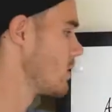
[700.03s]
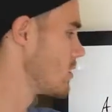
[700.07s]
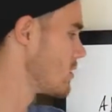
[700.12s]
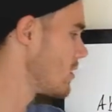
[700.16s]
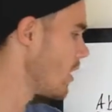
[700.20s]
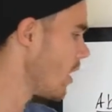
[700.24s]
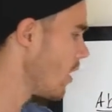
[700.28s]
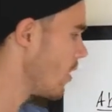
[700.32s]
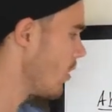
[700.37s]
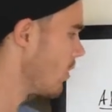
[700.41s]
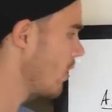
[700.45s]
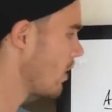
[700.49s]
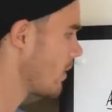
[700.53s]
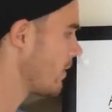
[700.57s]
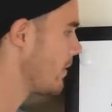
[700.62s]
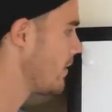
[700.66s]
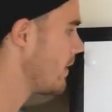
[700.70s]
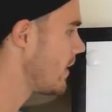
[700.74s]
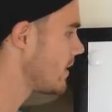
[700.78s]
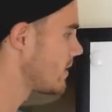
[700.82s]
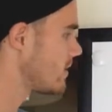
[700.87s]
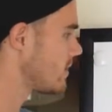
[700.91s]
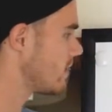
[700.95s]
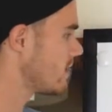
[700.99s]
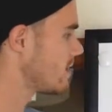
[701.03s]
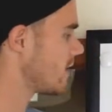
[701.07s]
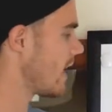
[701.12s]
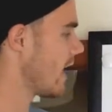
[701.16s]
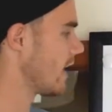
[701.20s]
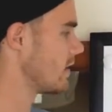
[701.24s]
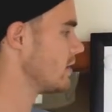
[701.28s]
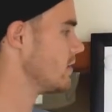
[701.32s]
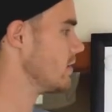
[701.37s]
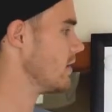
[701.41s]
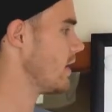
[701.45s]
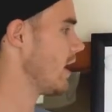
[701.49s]
So this is
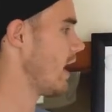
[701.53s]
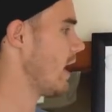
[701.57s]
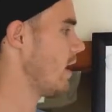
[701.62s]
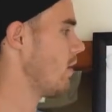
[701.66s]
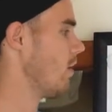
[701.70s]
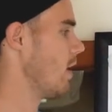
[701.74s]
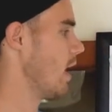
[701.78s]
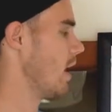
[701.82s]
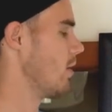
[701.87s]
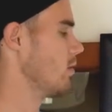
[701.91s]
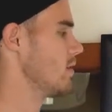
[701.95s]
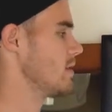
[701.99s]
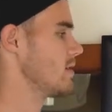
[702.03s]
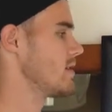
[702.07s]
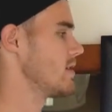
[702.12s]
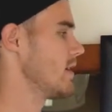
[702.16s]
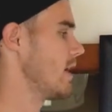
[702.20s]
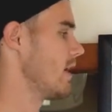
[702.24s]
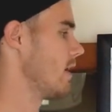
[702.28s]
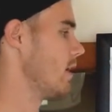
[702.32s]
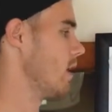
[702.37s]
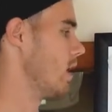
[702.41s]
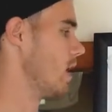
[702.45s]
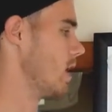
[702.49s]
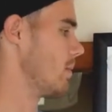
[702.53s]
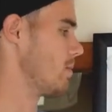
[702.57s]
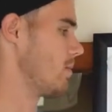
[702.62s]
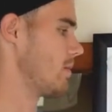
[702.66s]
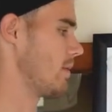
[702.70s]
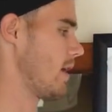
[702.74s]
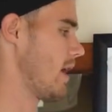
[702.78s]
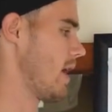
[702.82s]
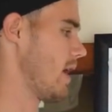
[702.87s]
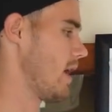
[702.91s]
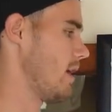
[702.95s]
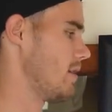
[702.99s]
actually how I would set
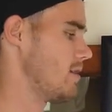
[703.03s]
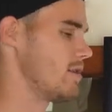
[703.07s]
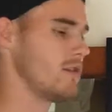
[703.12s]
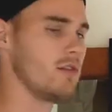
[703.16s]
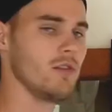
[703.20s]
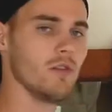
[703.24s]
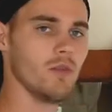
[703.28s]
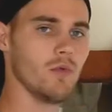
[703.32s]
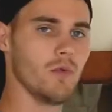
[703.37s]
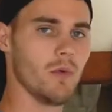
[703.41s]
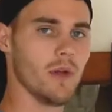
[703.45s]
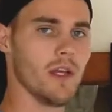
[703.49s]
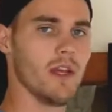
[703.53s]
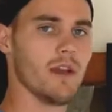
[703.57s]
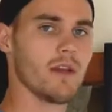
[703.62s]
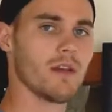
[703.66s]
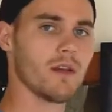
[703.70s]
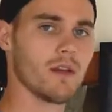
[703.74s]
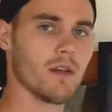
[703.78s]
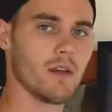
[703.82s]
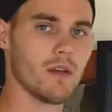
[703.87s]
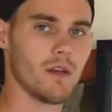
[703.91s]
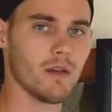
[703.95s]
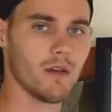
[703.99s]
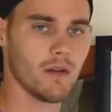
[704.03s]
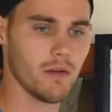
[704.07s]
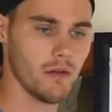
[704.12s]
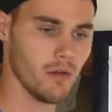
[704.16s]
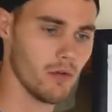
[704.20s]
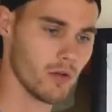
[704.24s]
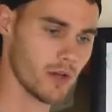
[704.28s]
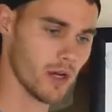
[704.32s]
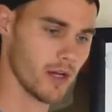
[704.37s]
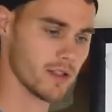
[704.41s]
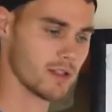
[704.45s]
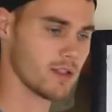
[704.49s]
up a 2-week
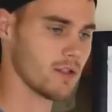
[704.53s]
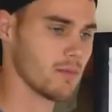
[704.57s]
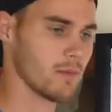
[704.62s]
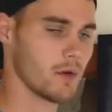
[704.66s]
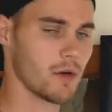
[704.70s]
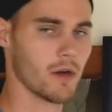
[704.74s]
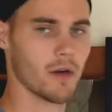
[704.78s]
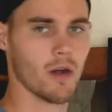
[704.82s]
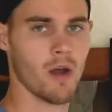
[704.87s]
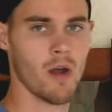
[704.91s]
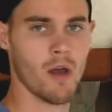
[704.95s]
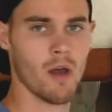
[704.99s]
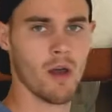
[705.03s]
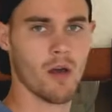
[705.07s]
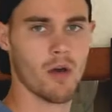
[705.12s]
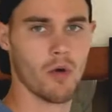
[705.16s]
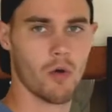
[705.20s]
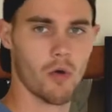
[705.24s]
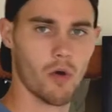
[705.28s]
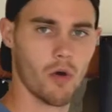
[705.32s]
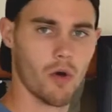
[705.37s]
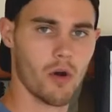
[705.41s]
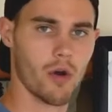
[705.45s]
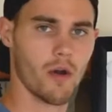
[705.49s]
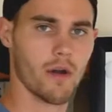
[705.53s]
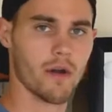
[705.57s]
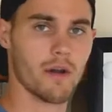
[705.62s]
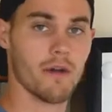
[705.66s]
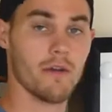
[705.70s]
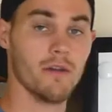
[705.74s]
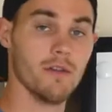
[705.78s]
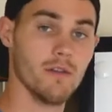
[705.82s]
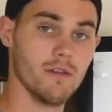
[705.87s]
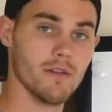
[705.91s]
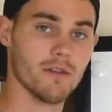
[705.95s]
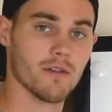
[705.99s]
new customer
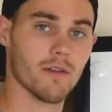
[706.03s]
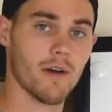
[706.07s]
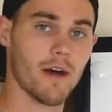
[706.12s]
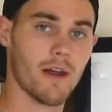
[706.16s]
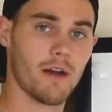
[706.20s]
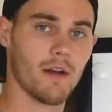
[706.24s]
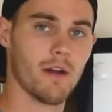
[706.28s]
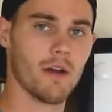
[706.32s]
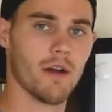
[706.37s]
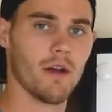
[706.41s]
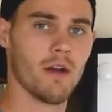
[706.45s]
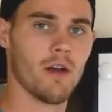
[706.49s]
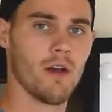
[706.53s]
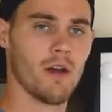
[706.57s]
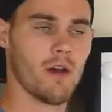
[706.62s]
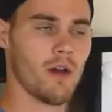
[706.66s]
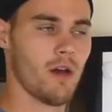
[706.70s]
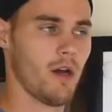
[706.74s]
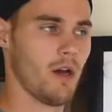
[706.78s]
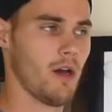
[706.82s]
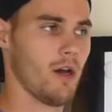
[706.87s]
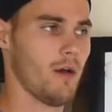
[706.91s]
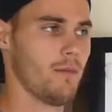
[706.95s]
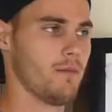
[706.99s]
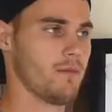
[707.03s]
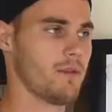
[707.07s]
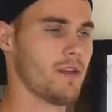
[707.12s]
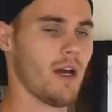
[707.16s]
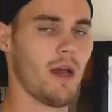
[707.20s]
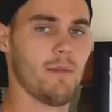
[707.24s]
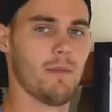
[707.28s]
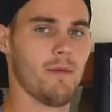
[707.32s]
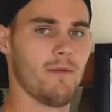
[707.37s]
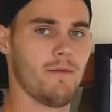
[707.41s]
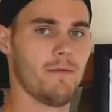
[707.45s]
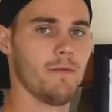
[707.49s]
or newsletter
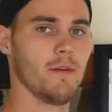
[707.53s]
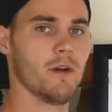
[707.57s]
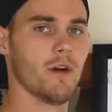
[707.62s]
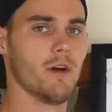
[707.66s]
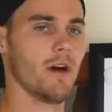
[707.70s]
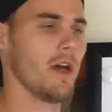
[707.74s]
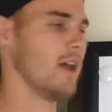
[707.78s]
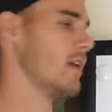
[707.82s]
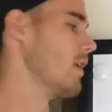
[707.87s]
type of feel.